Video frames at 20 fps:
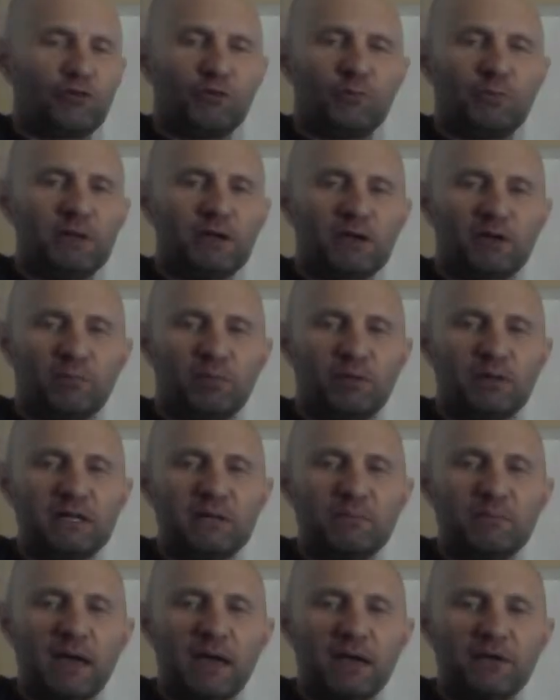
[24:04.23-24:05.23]
could be a
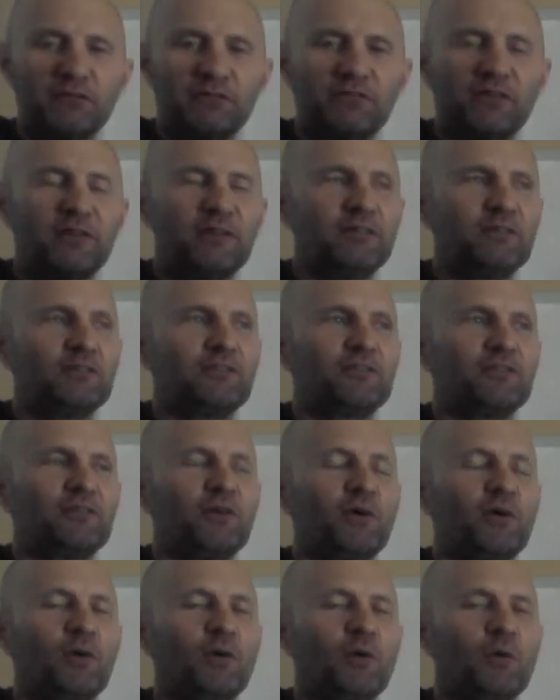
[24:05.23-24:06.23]
complete mess.
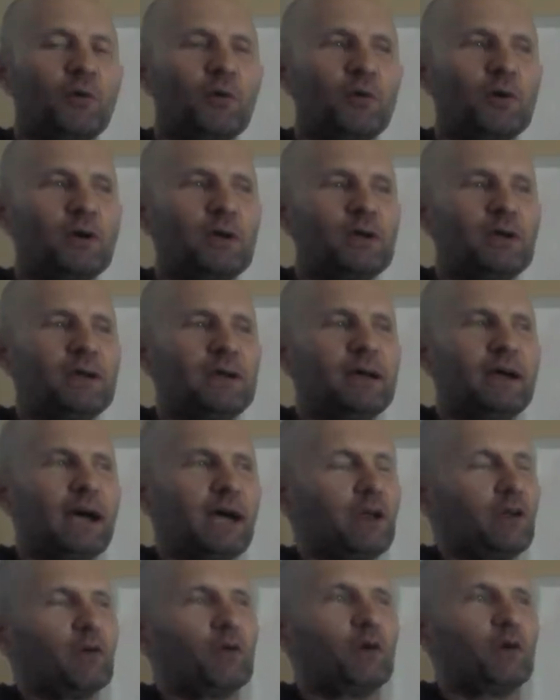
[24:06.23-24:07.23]
So
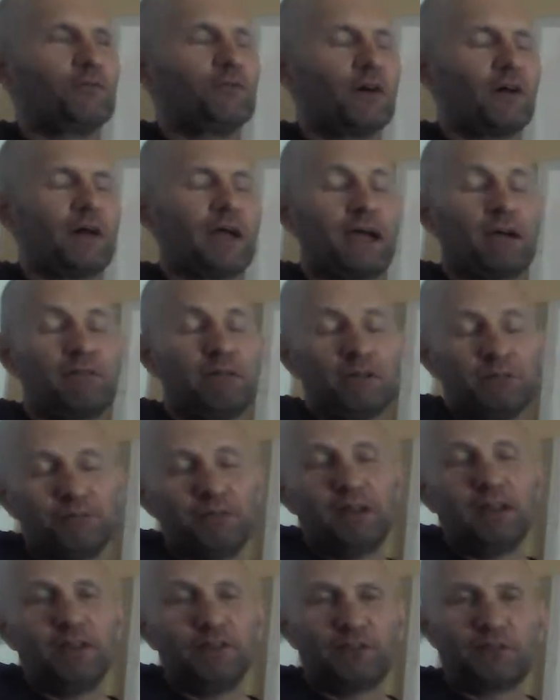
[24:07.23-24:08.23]
I don't know if I'll have it.
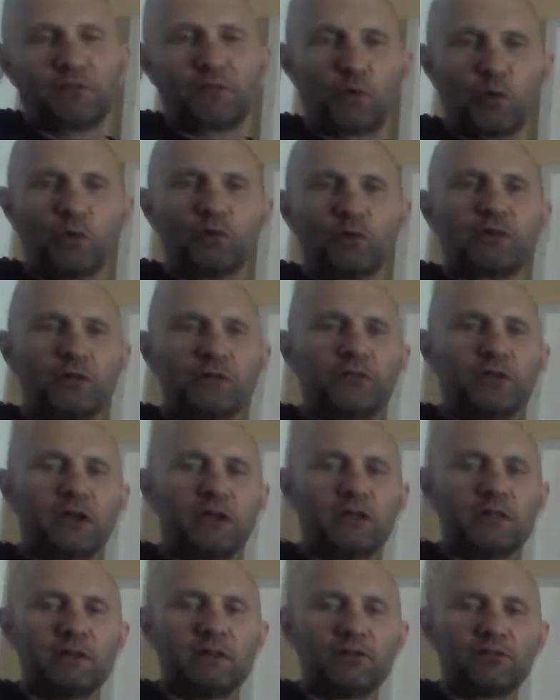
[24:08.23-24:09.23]
If it is, of course, I'll
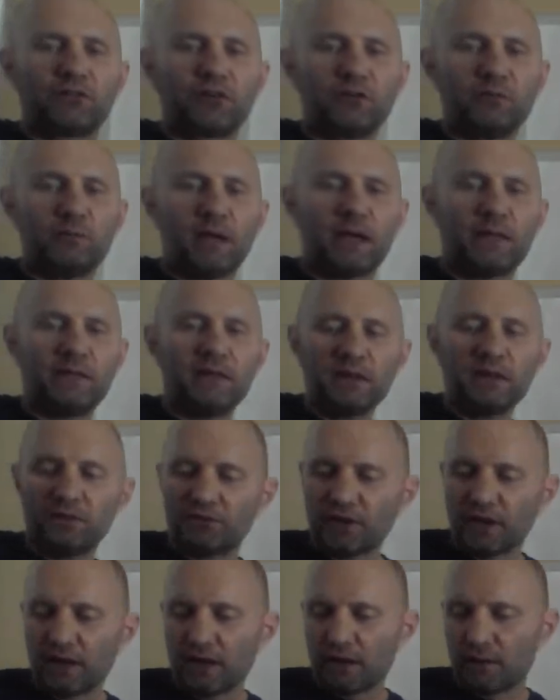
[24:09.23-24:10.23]
tell you that it's going to be on the
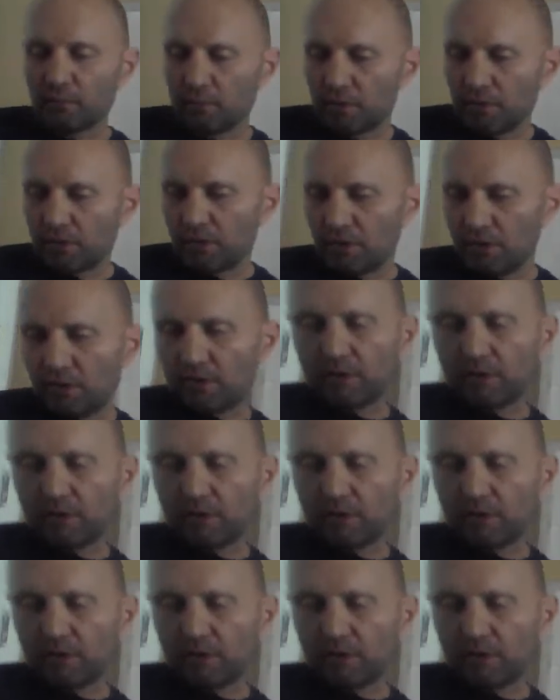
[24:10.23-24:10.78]
exam.